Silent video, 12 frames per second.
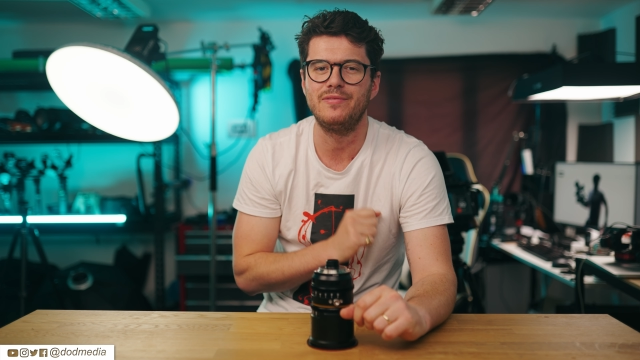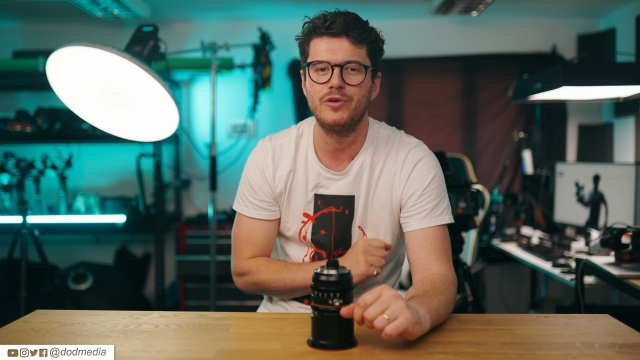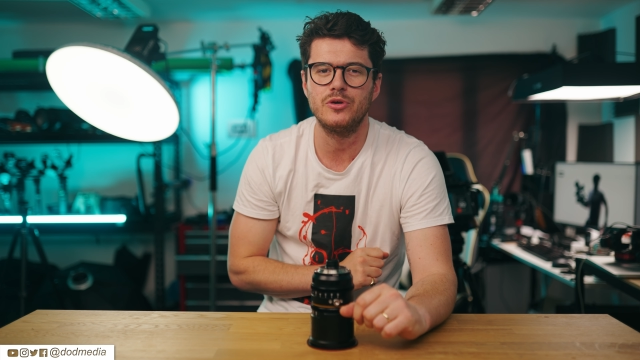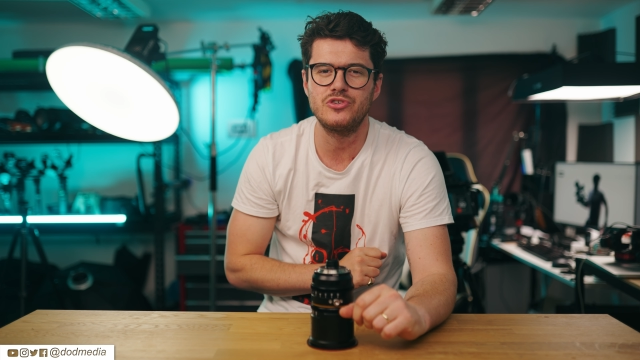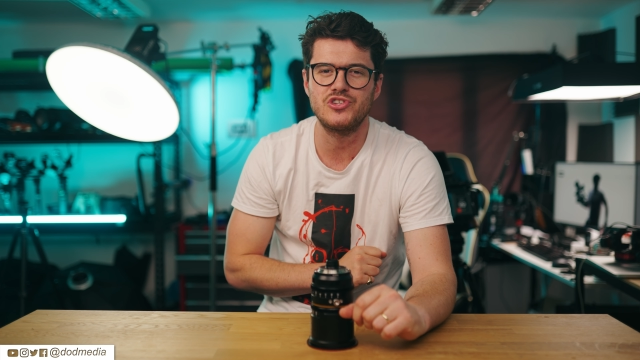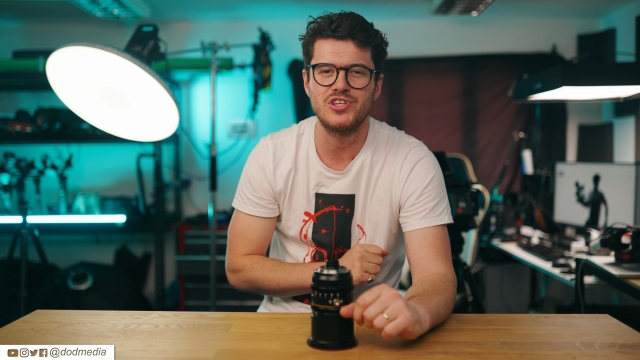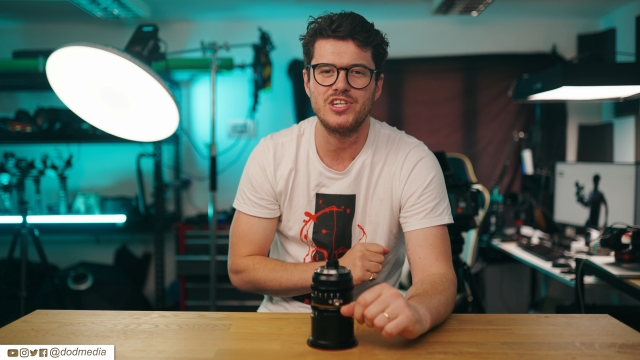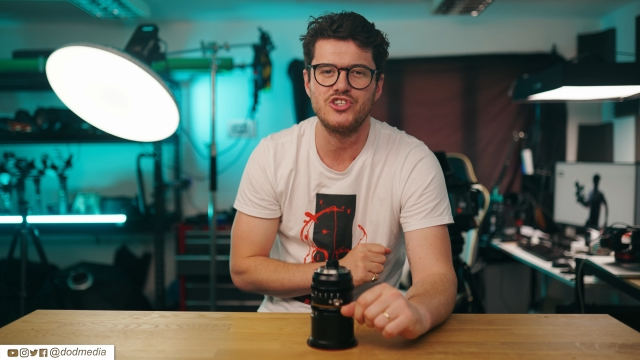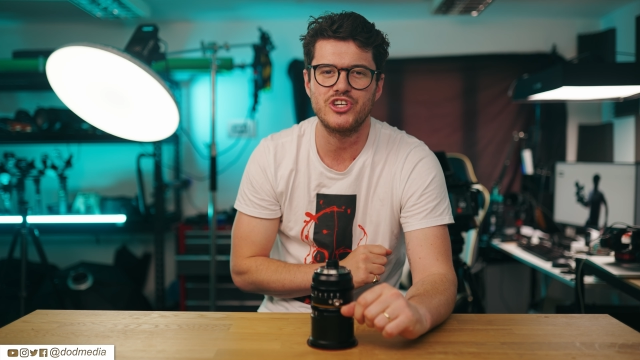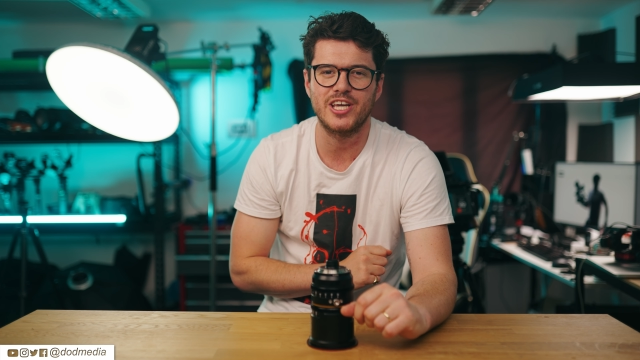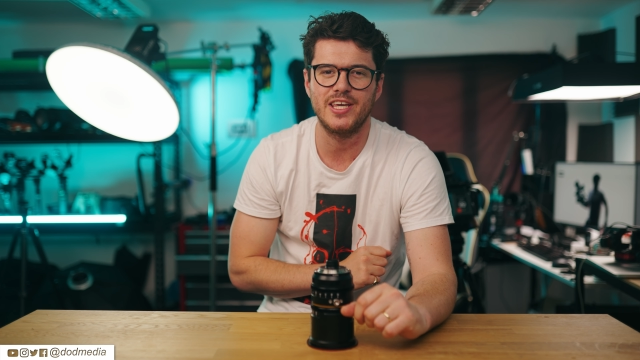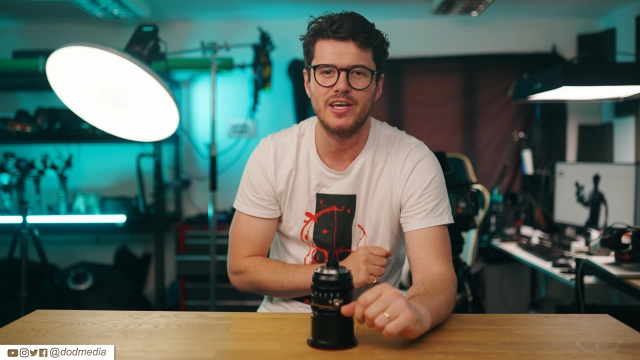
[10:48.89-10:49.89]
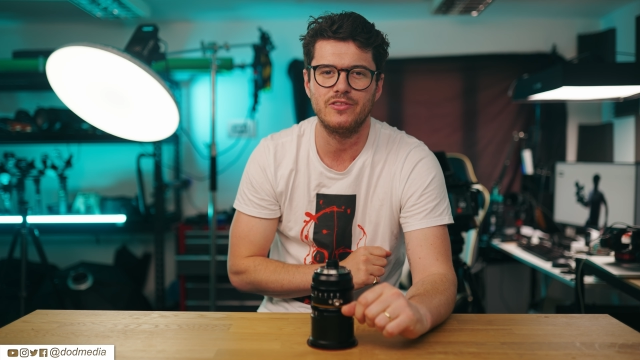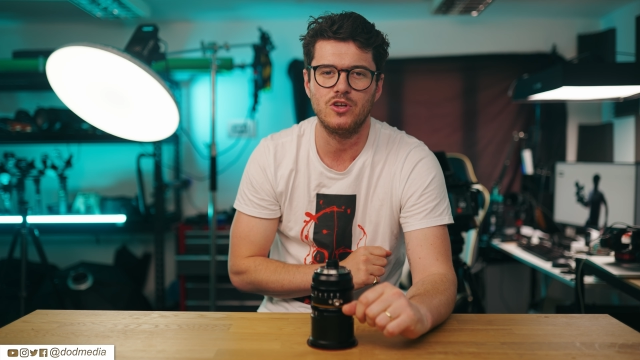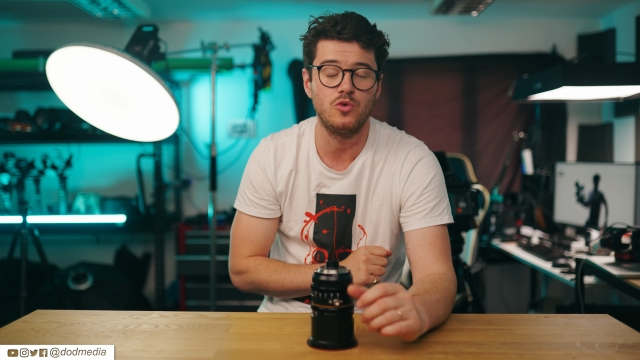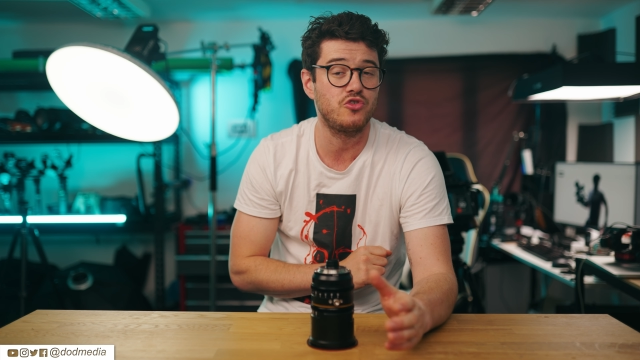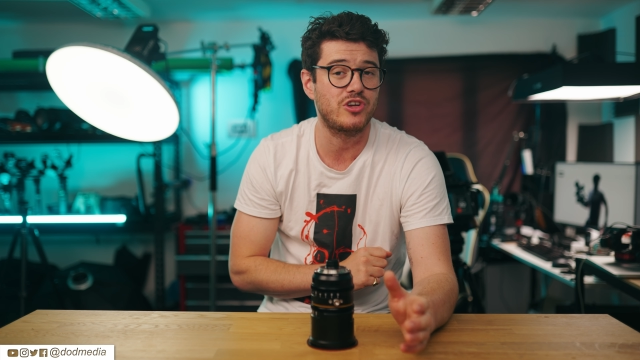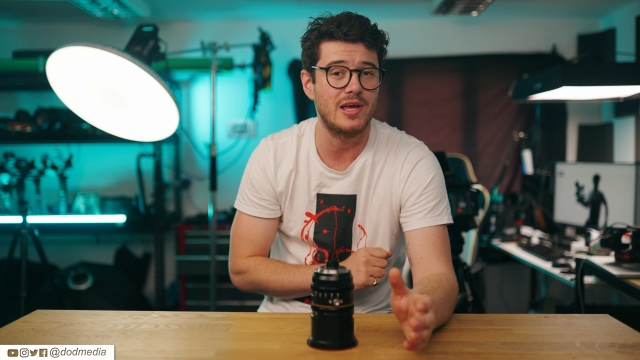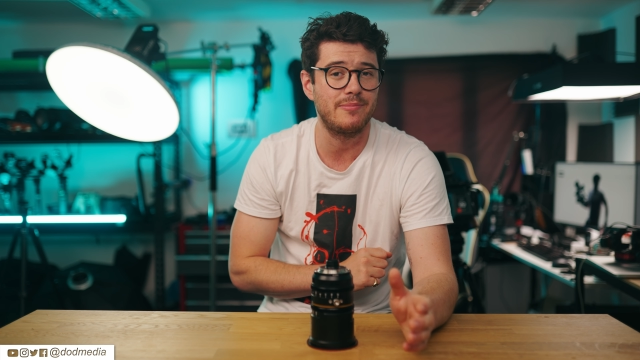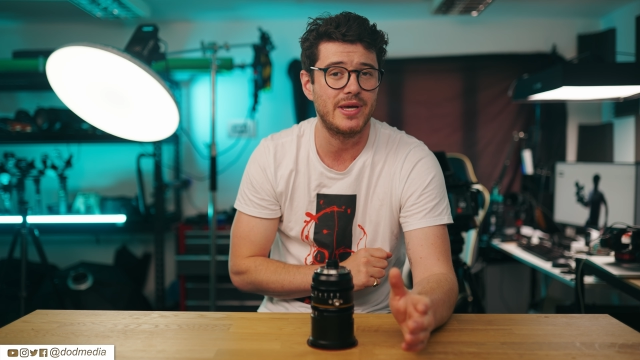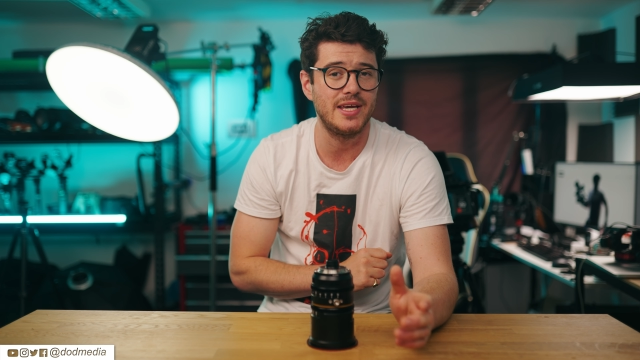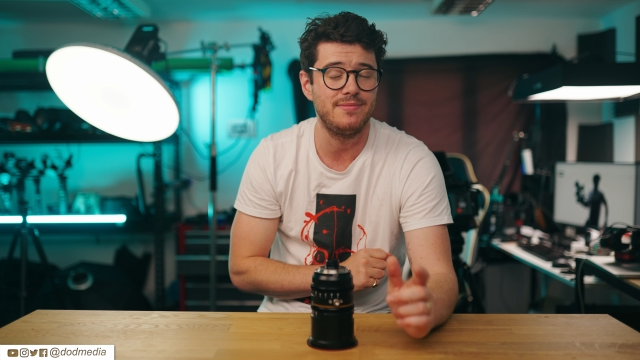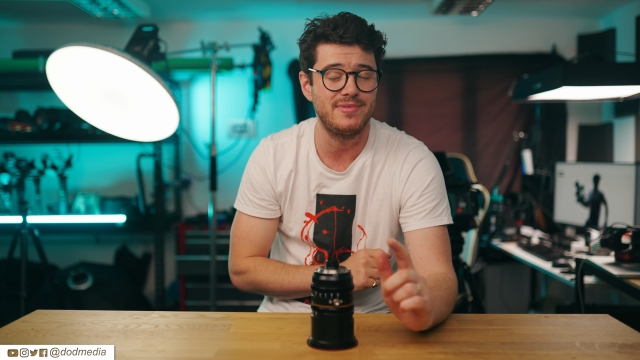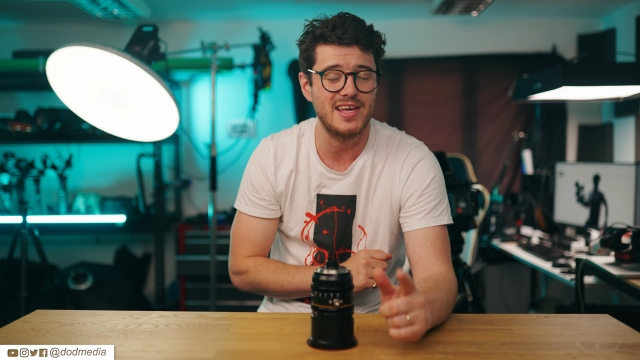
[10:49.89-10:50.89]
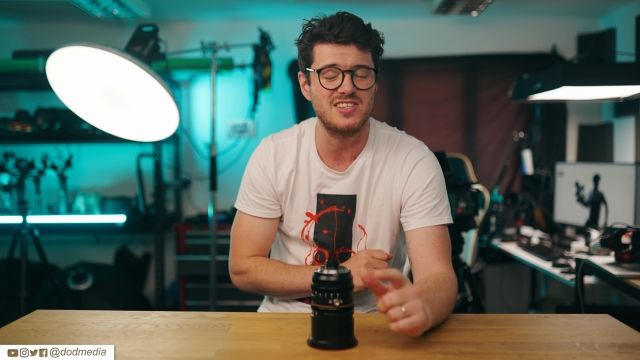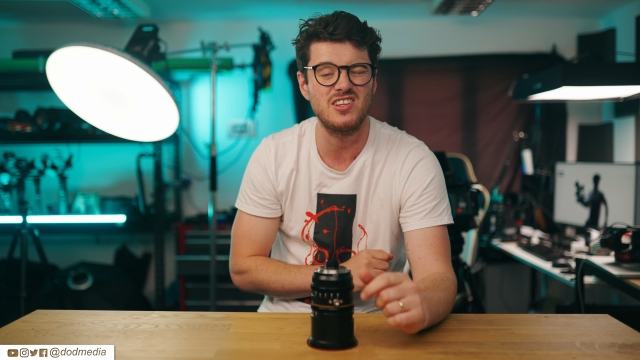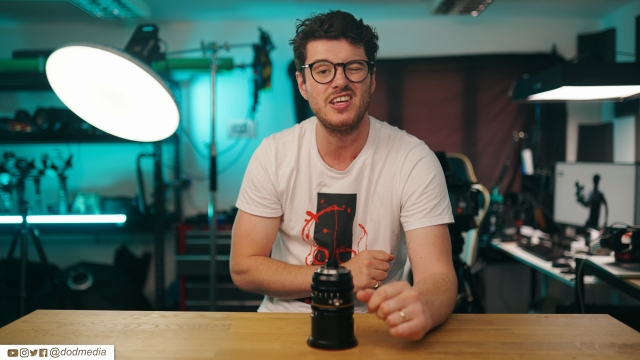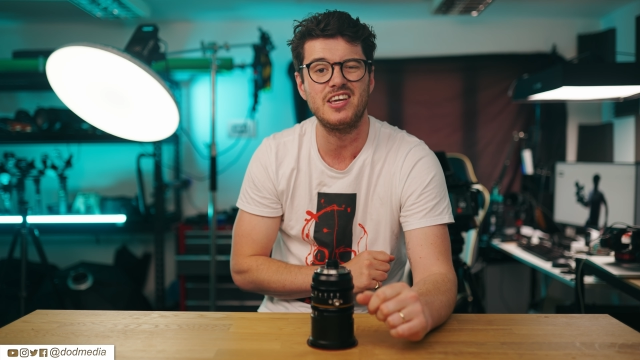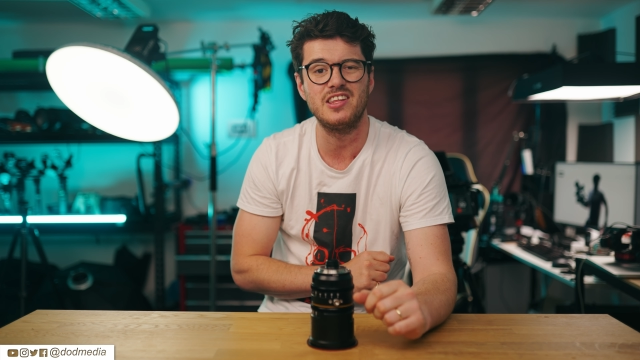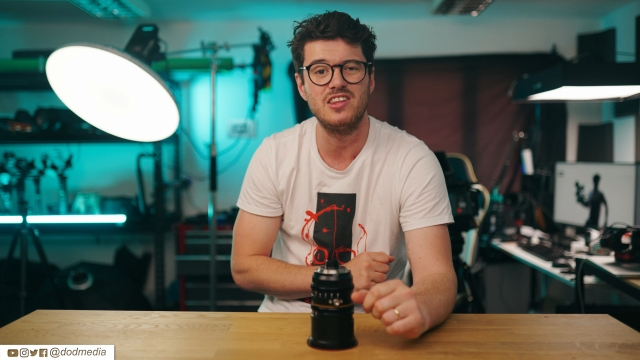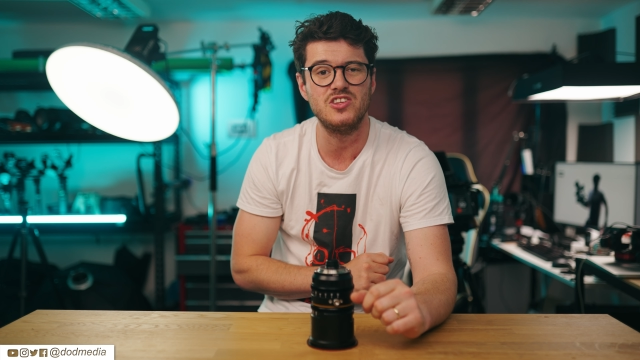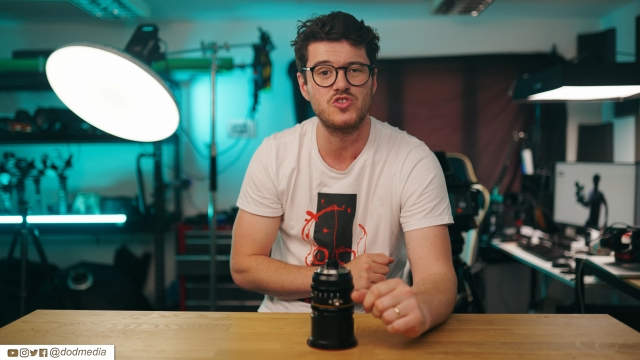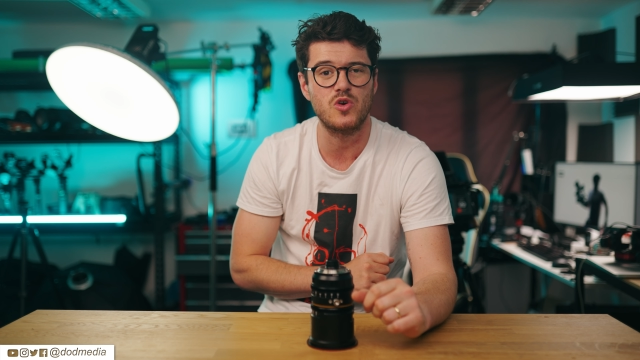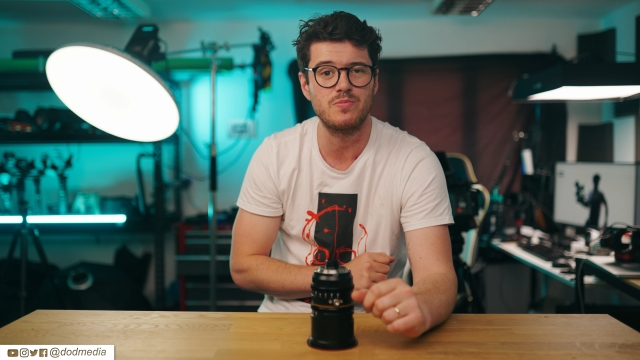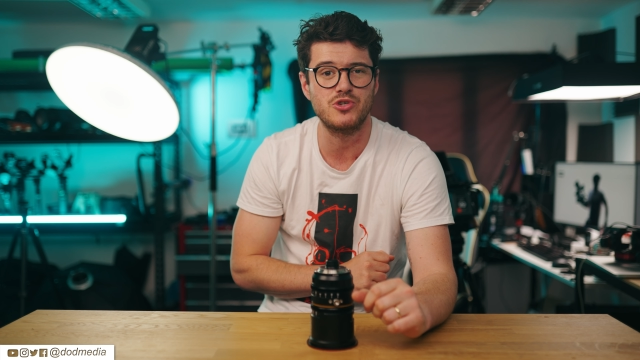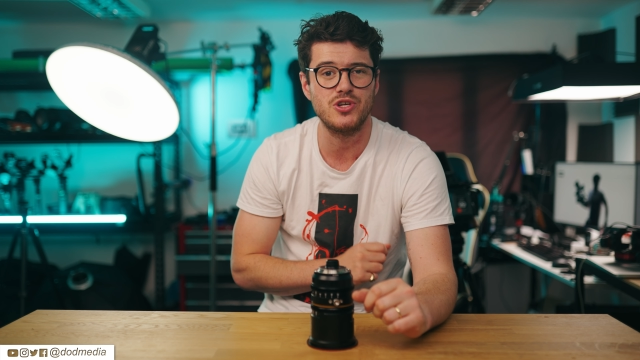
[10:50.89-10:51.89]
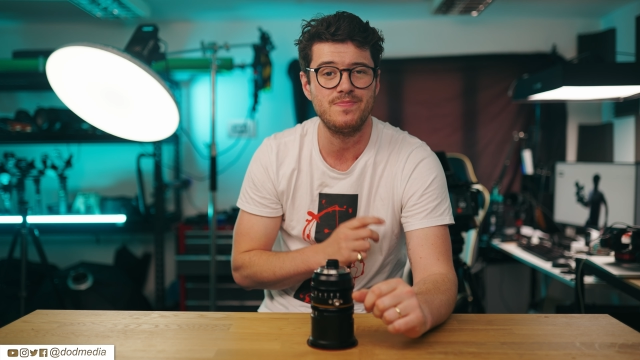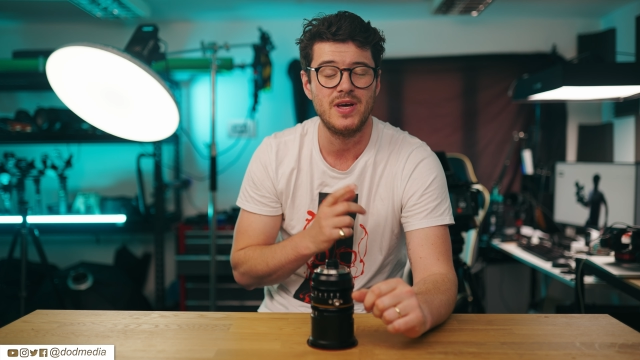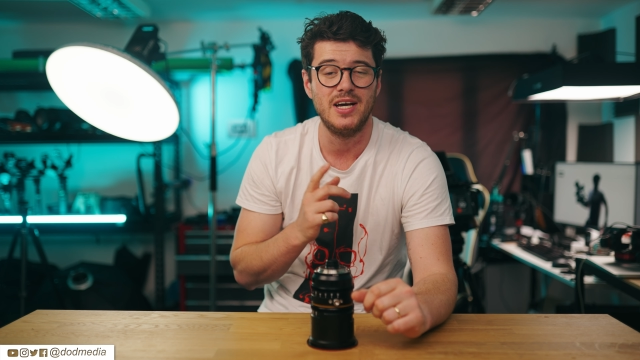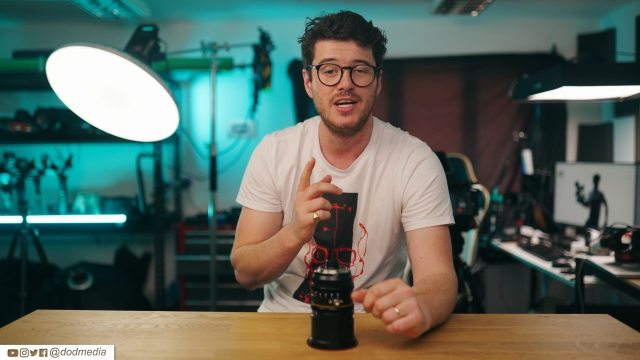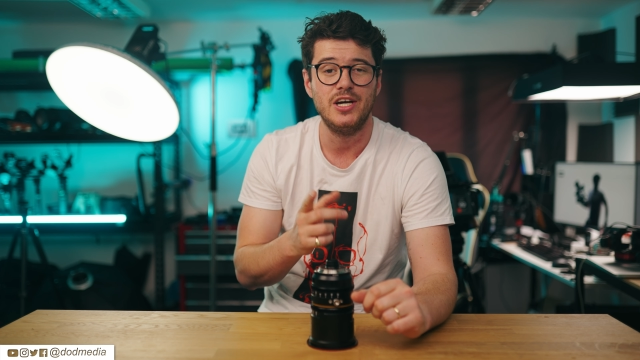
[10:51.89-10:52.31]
if you're interested in checking out the launch campaign, there's a link in the description.